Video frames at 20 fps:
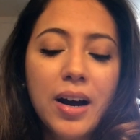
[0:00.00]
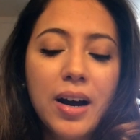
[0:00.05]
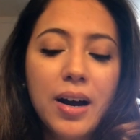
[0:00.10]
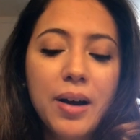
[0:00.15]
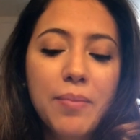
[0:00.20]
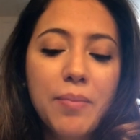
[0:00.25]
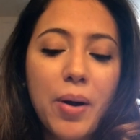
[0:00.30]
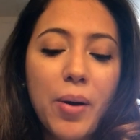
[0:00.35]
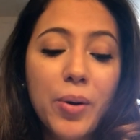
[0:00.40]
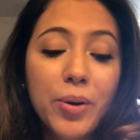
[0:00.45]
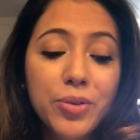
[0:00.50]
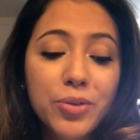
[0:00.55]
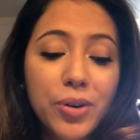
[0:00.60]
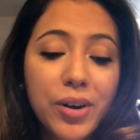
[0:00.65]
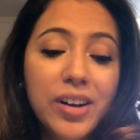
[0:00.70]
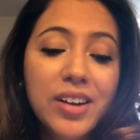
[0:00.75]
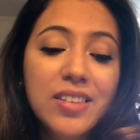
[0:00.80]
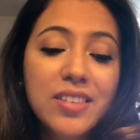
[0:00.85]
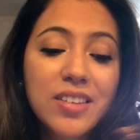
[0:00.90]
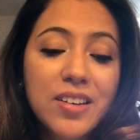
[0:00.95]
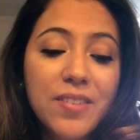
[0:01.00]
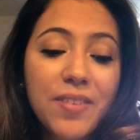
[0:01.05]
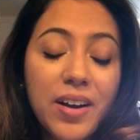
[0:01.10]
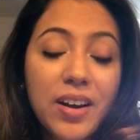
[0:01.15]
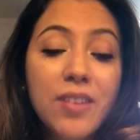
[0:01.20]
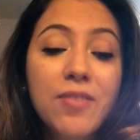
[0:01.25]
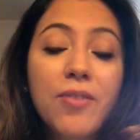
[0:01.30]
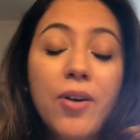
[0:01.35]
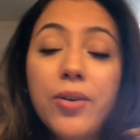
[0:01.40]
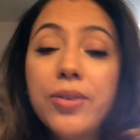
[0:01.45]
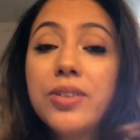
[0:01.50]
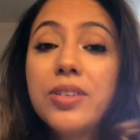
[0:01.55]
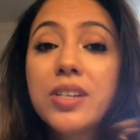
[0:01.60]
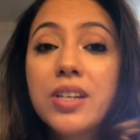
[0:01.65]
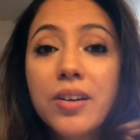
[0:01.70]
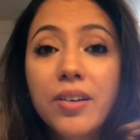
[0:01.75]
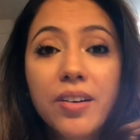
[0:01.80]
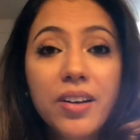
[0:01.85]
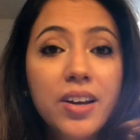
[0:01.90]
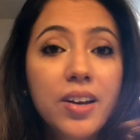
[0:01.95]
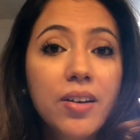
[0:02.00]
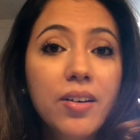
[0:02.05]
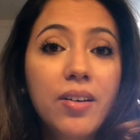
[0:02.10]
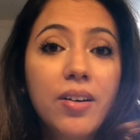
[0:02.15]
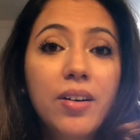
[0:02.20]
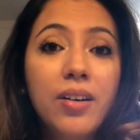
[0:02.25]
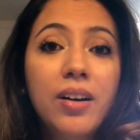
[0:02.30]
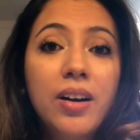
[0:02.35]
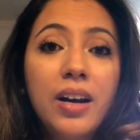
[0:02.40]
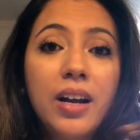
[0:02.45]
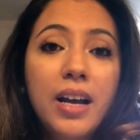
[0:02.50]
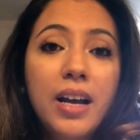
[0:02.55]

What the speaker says: I'm also going to see if I can volunteer here,